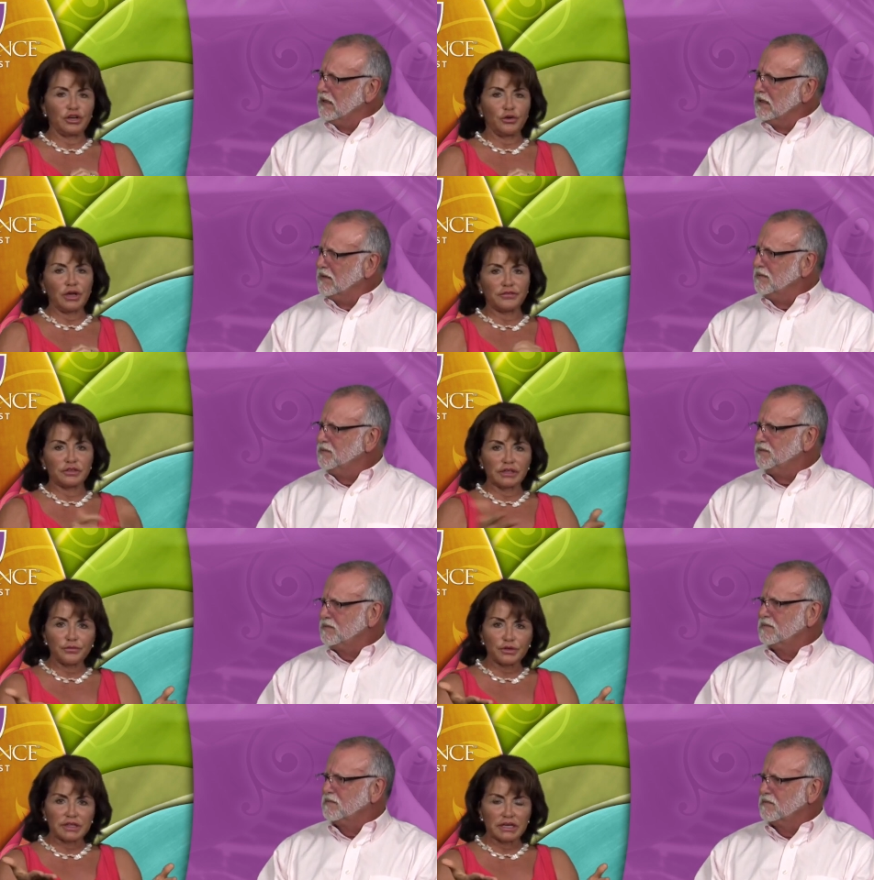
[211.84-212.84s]
Speaker 1: you know, you have to
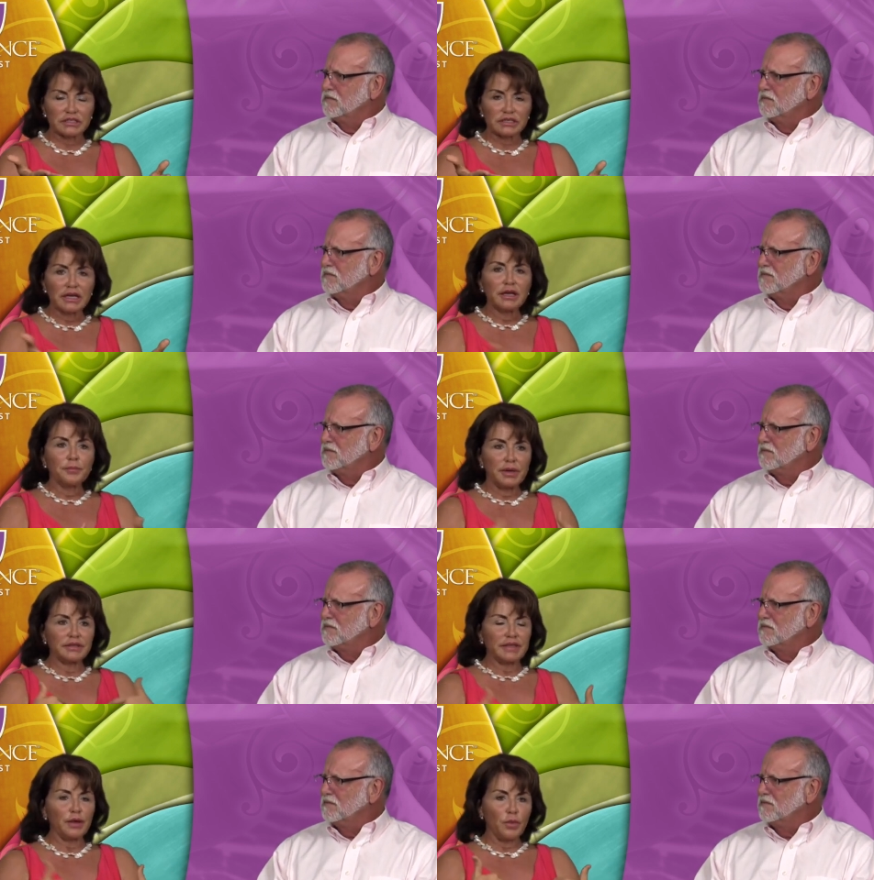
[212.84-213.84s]
live with this.
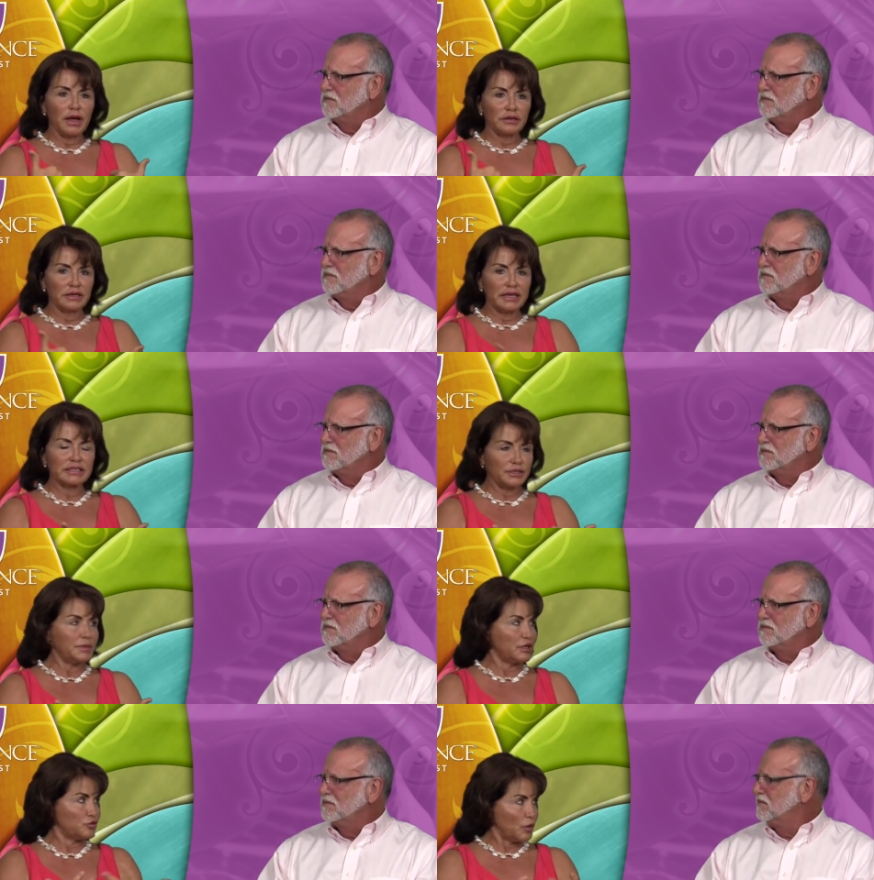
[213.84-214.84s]
But they want it to
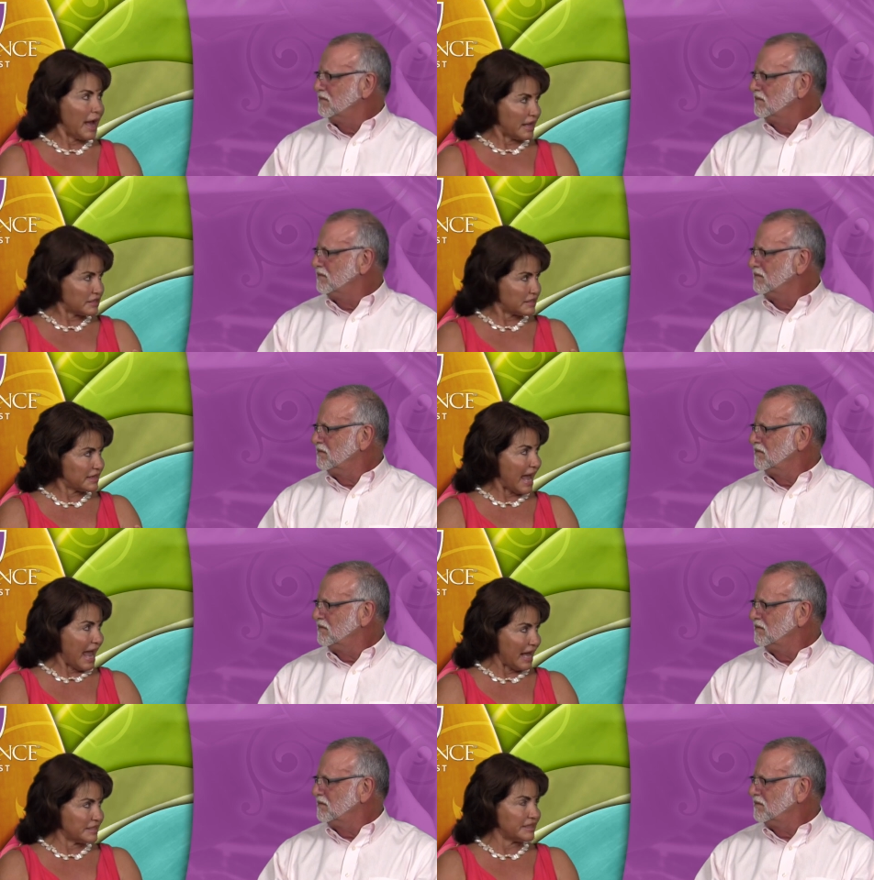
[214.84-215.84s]
be addressed
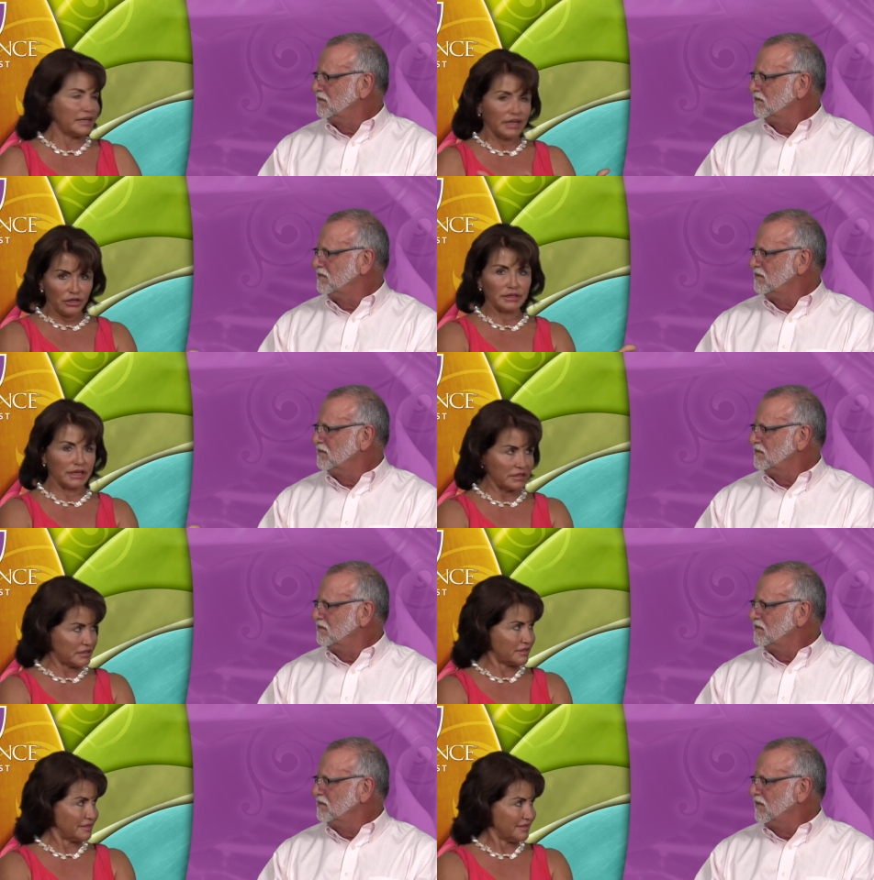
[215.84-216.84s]
as an
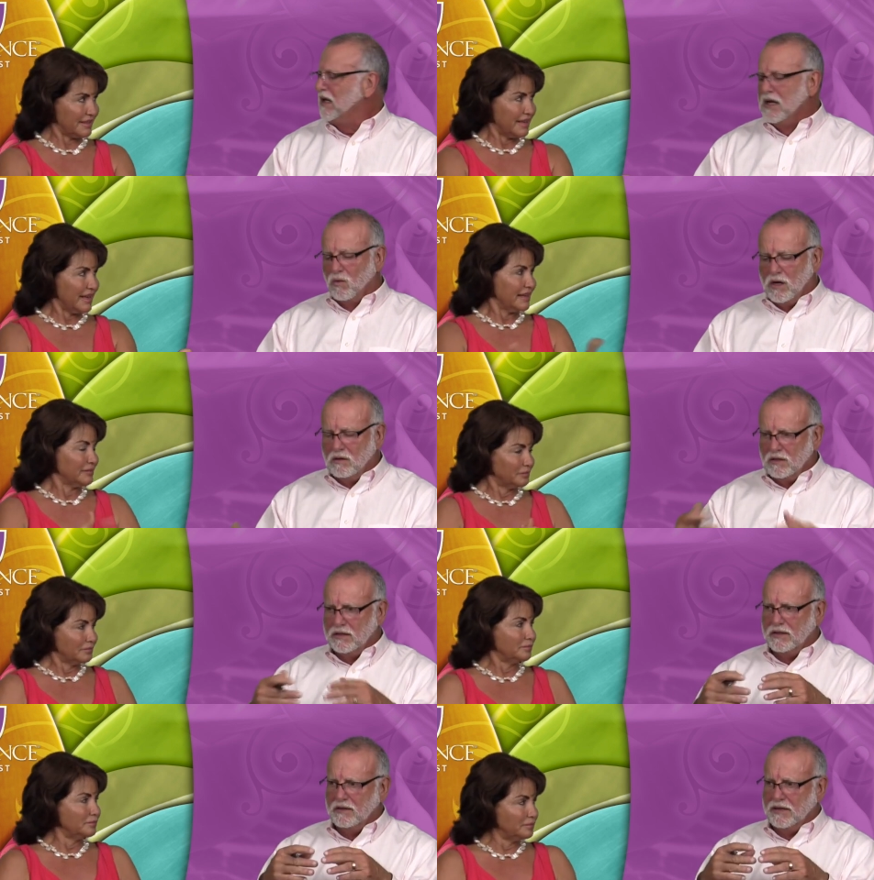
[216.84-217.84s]
illness.
Speaker 2: Well,
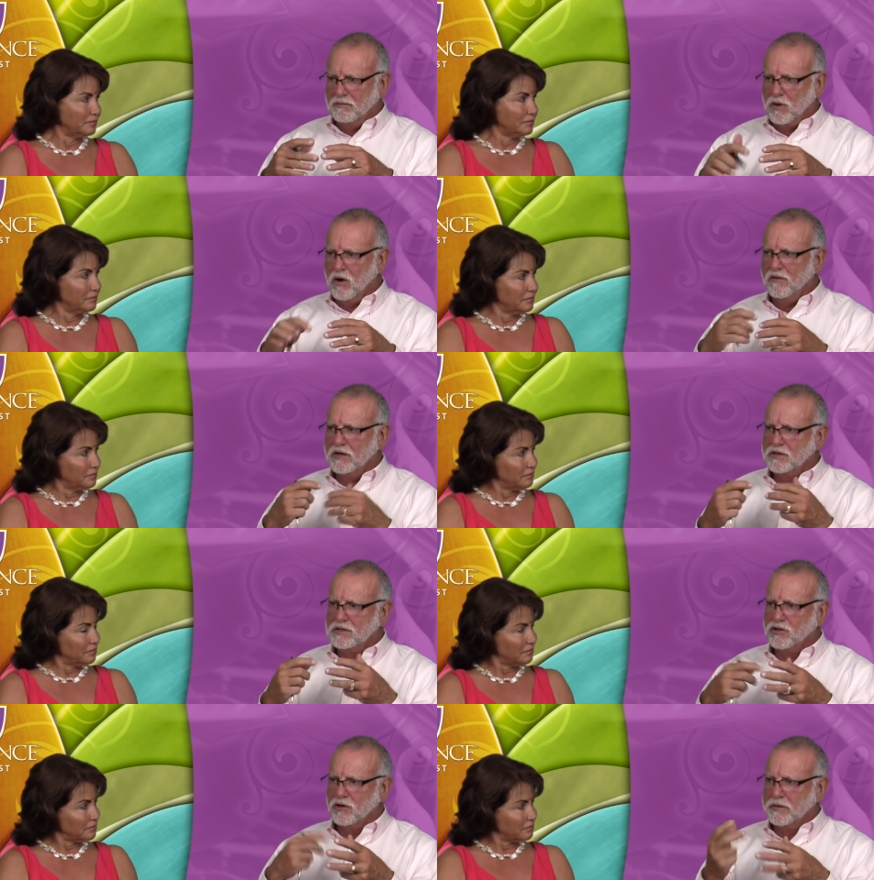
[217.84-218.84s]
part of it
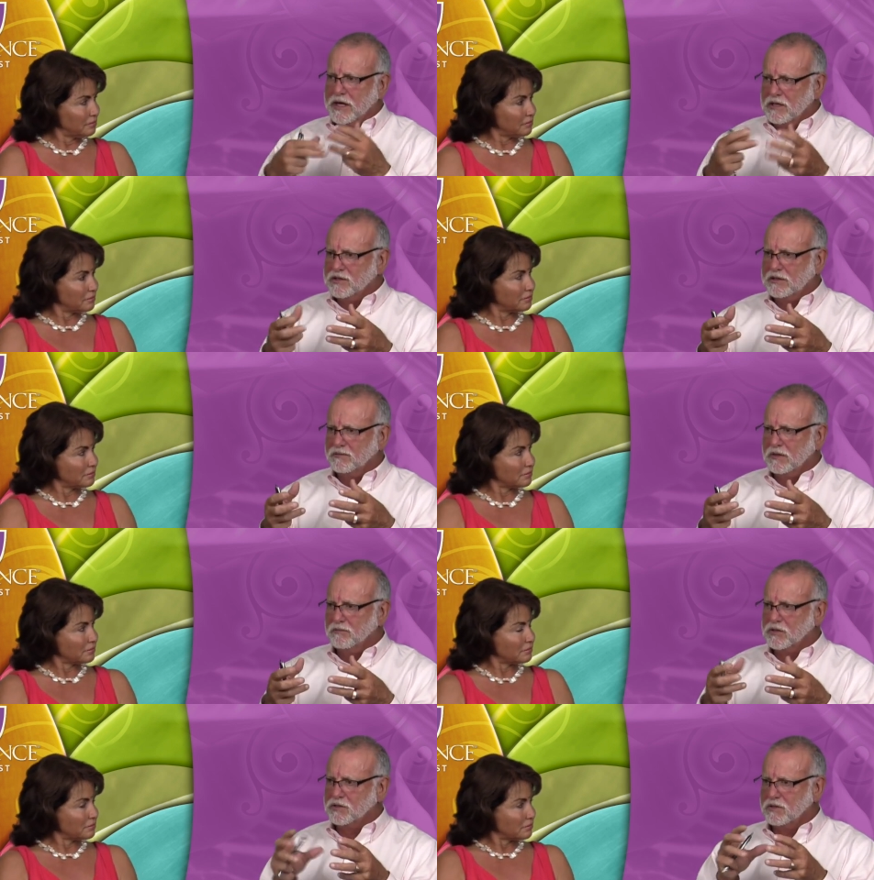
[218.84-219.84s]
is the terminology,
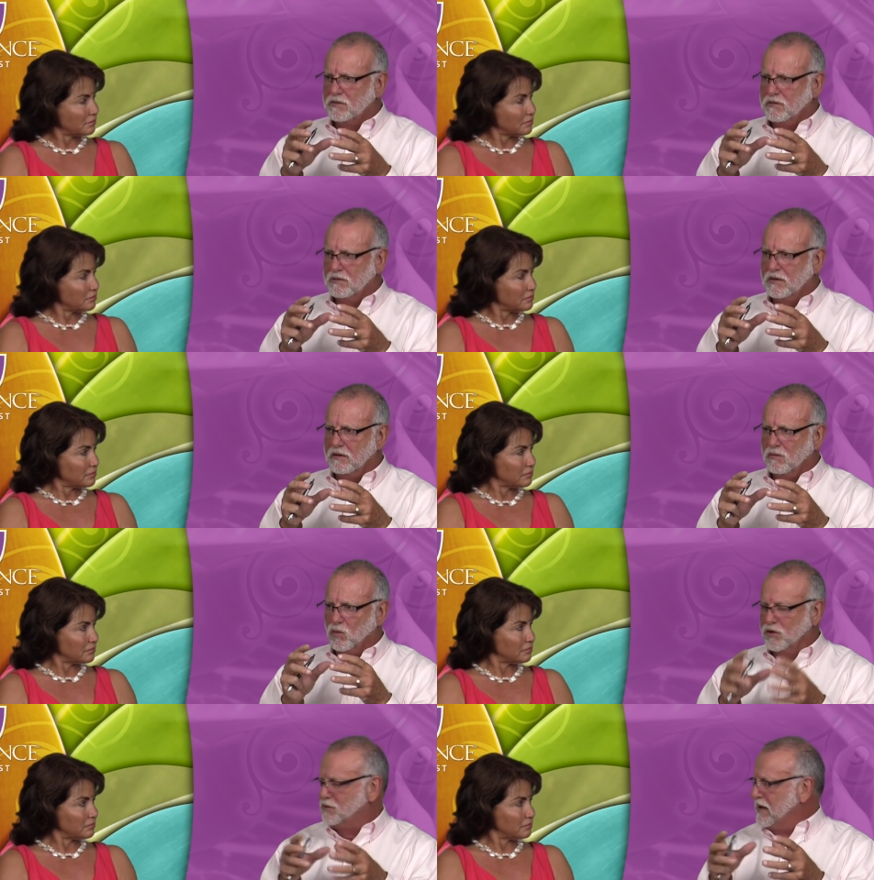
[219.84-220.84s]
because
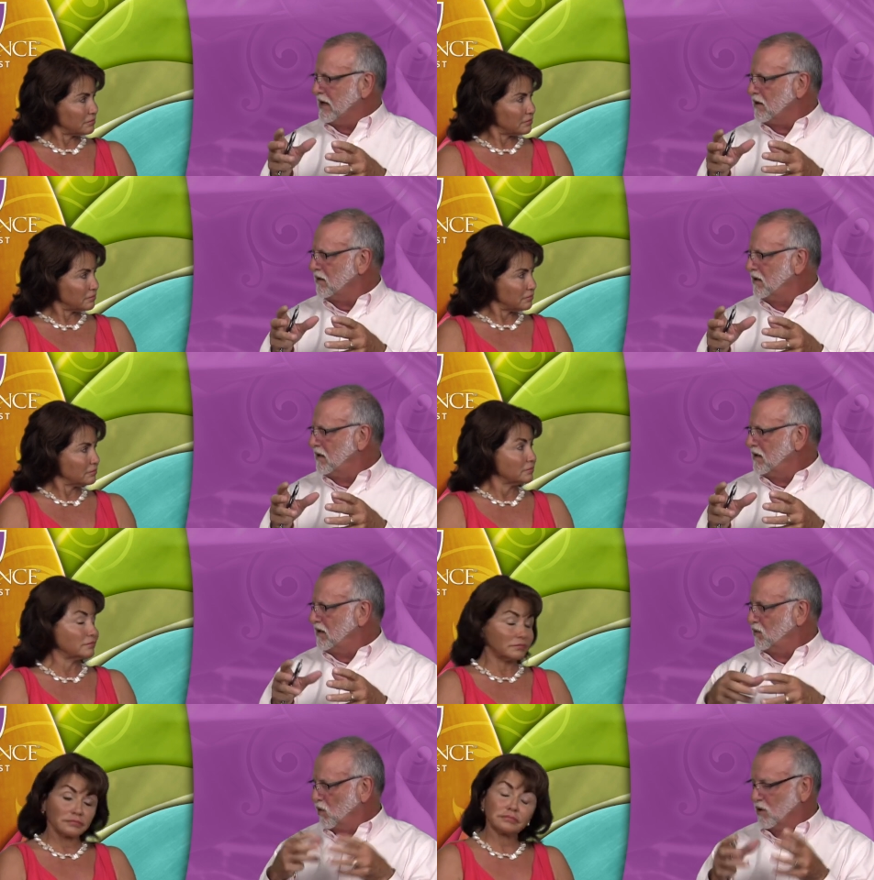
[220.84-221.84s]
words matter.
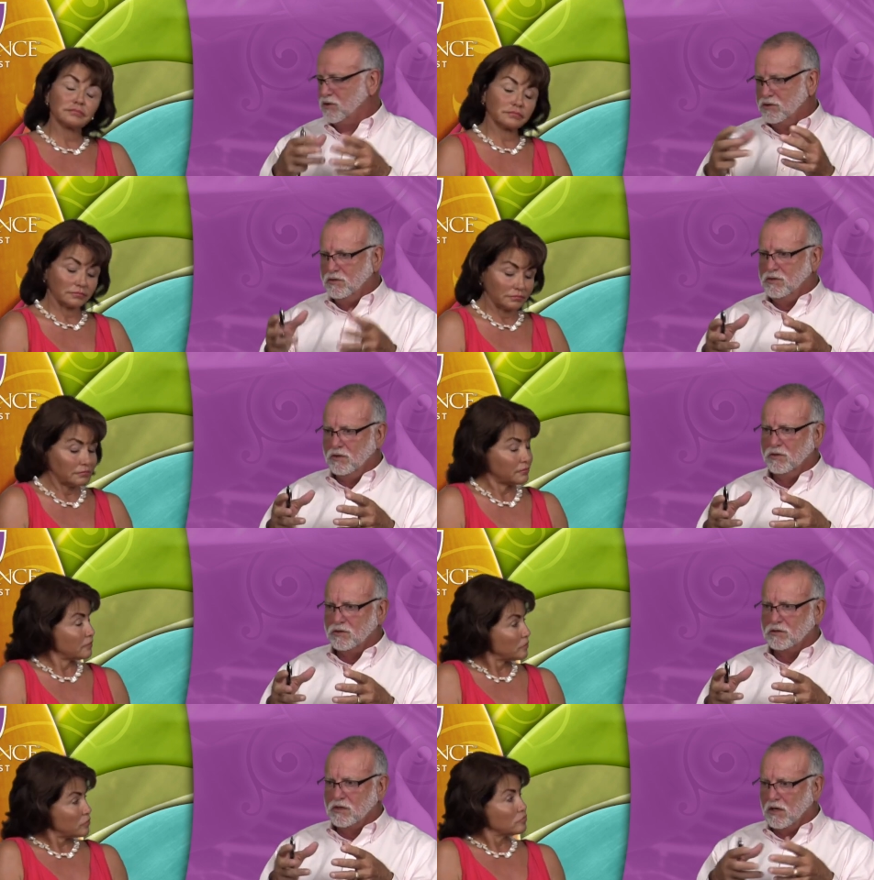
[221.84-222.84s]
And mm-hmm. the words you
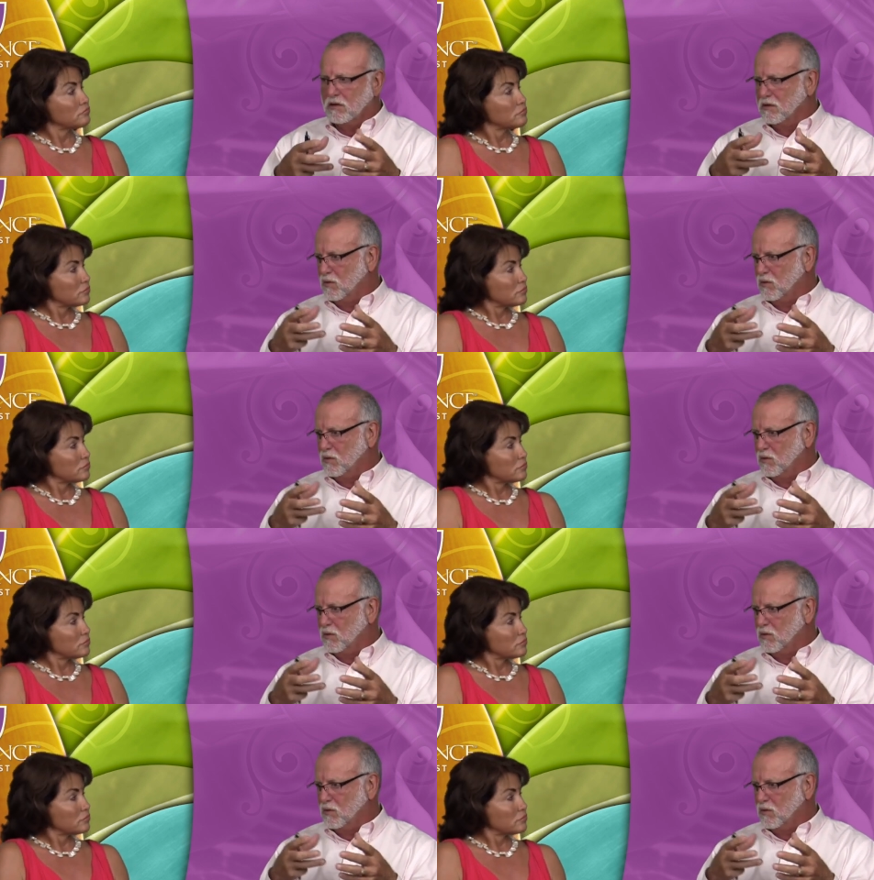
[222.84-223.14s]
use color